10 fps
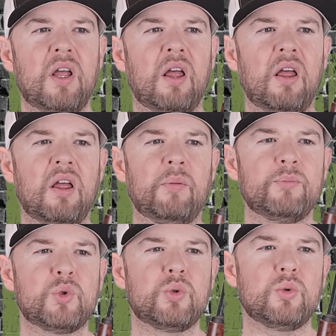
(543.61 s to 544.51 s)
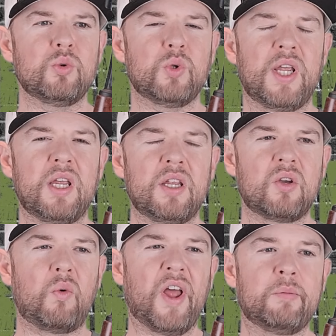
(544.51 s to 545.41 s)
um, to a
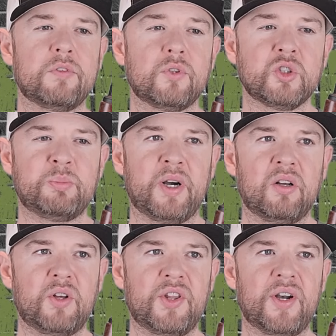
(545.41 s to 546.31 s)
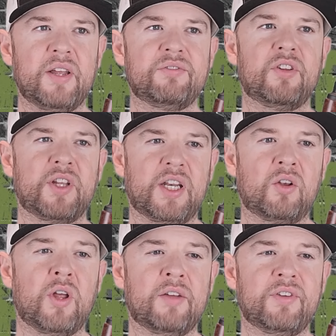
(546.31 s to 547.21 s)
cold hammer forged barrel and their F like an
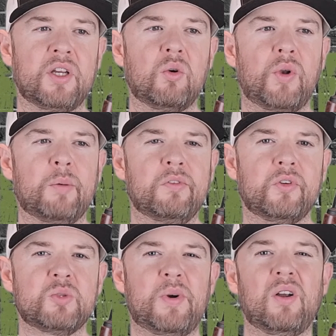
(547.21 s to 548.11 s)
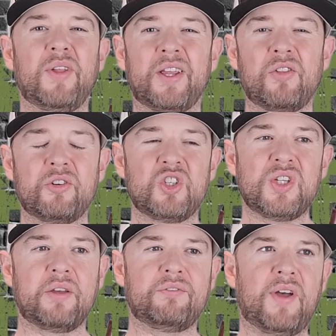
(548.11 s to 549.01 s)
FN cold hammer forged barrel, like on their
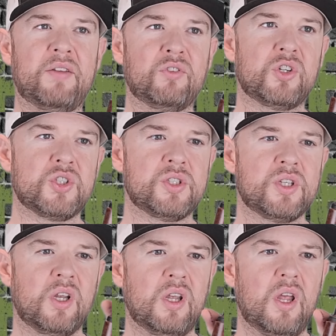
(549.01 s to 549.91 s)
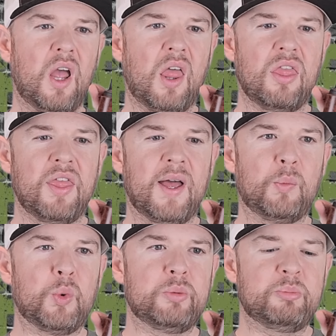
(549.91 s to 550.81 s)
GF5 versions,
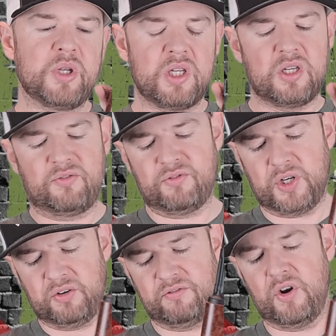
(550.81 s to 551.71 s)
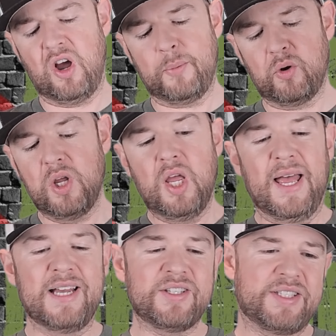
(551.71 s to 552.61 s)
that would be freaking phenomenal.
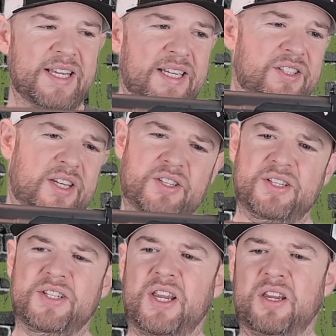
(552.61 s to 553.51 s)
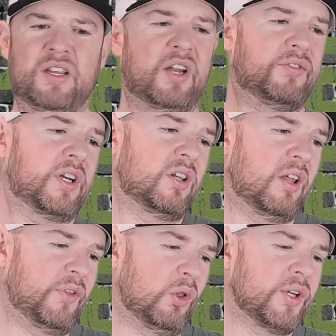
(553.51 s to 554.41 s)
As it stands, as I say, I freaking
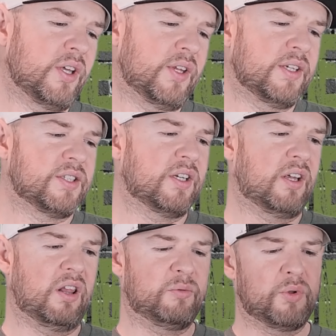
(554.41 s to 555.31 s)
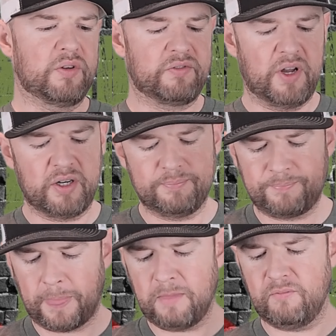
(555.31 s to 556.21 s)
love the look of this. I love what they've done.
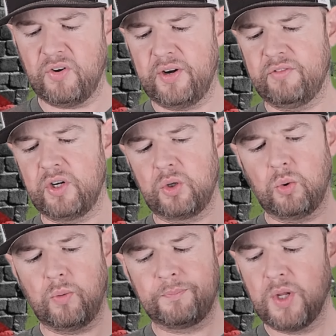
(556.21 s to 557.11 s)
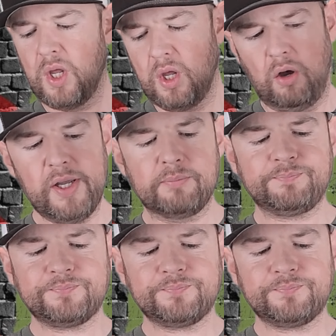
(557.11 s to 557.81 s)
Very very cool. Okay,